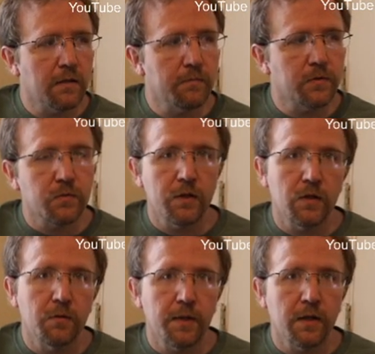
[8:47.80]
Sweet
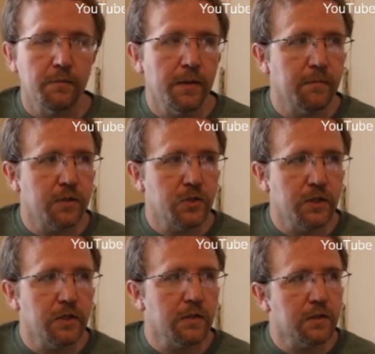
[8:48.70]
Home Alabama
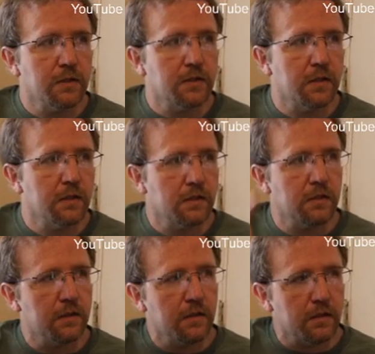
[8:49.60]
sheet that's on the
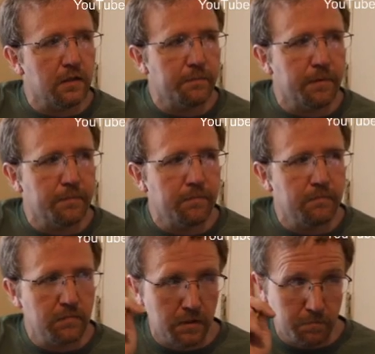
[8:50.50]
link up
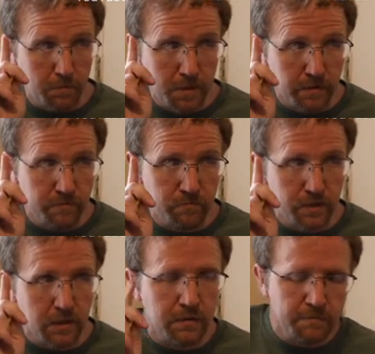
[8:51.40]
above
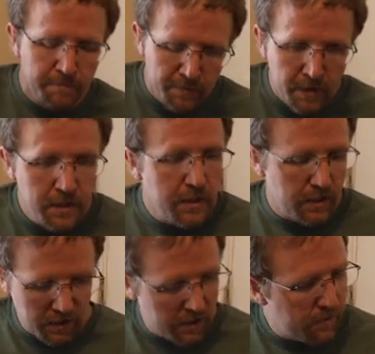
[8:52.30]
me.
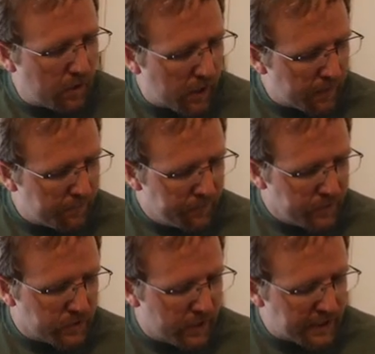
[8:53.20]
All right,
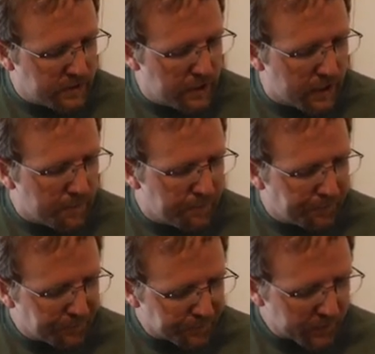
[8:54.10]
so that's D.
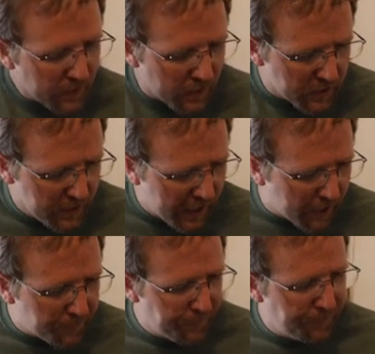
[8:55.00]

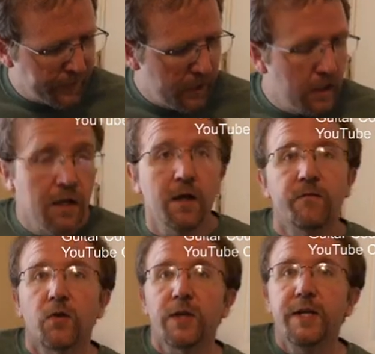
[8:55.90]
Now,
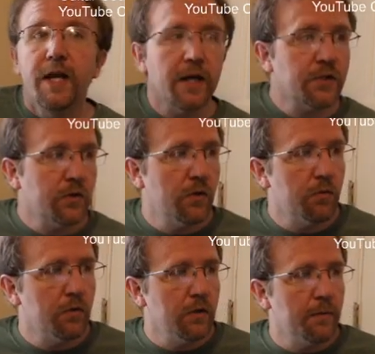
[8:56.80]
for the next chord,
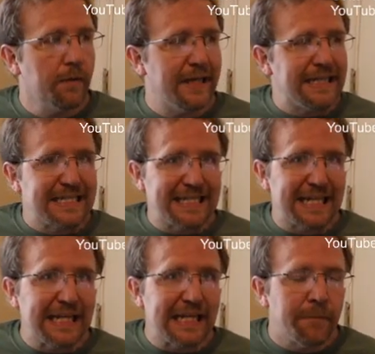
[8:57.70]
we're going to play
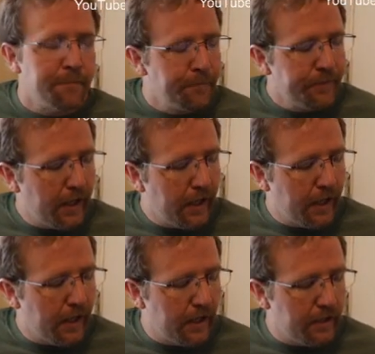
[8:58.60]
C.
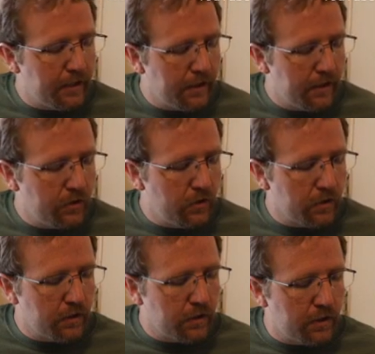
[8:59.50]
And you're
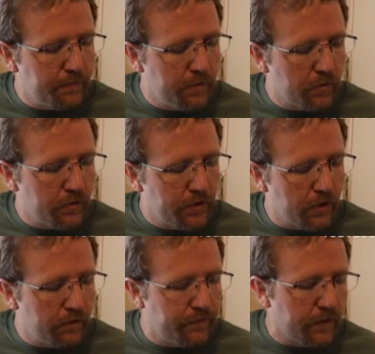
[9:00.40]
to keep your
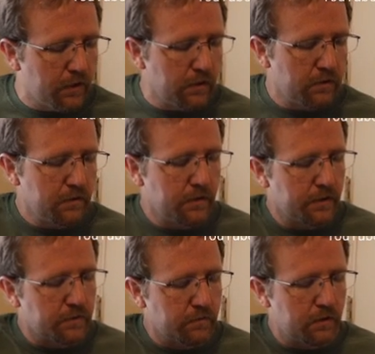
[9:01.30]
3rd finger,
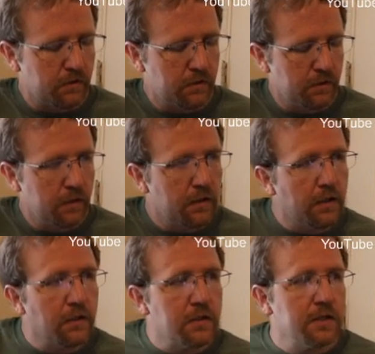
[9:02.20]
this one,
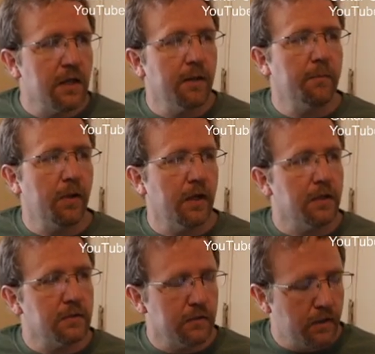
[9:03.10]
in the same
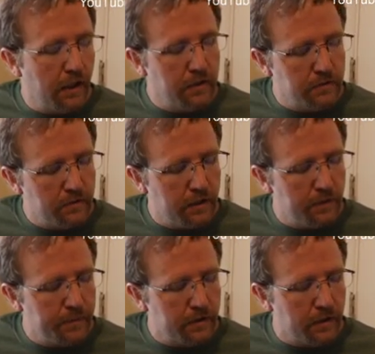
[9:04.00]
place, okay? So
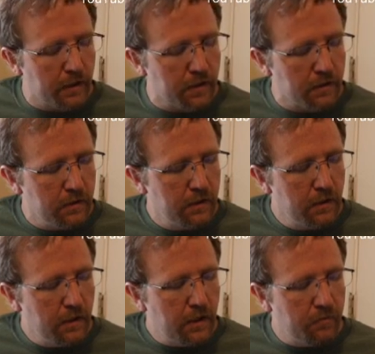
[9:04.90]
keep it there.
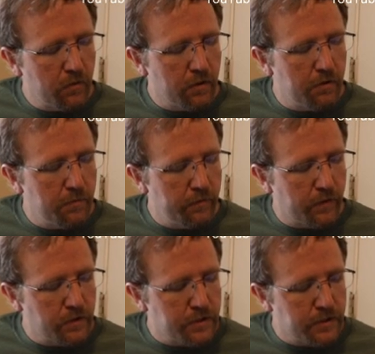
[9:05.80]
And we're going to move
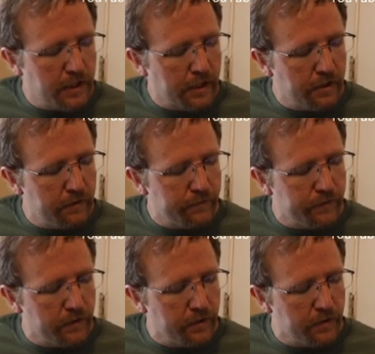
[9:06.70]
our 2nd
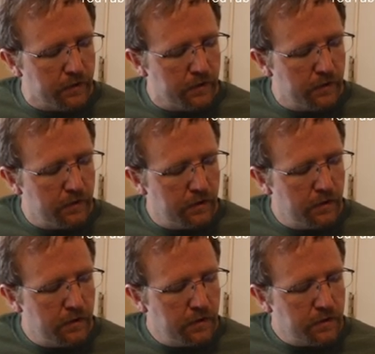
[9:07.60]
finger
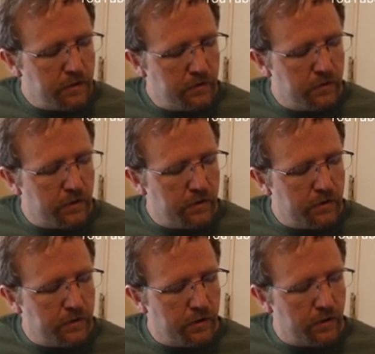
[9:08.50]
to the
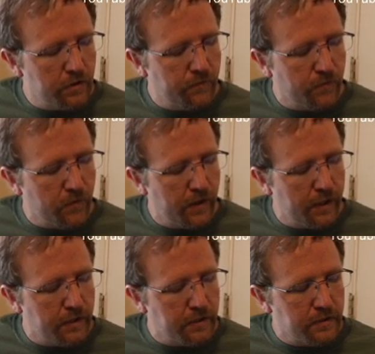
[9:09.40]
3rd
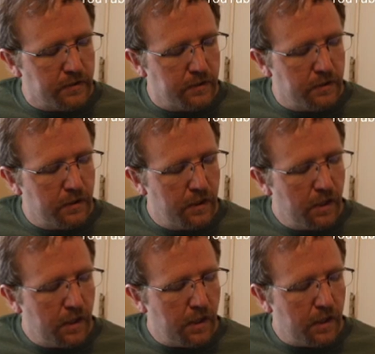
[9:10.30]
fret
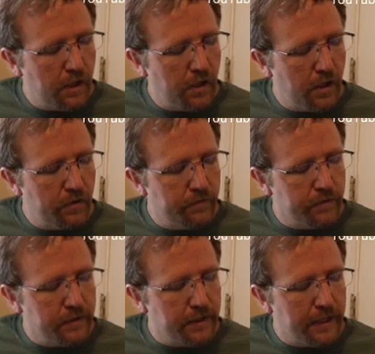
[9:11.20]
of
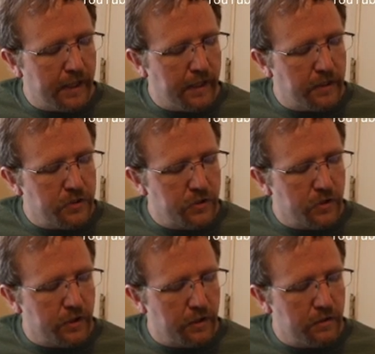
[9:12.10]
the A
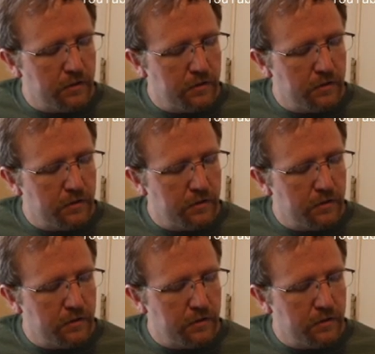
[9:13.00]
string.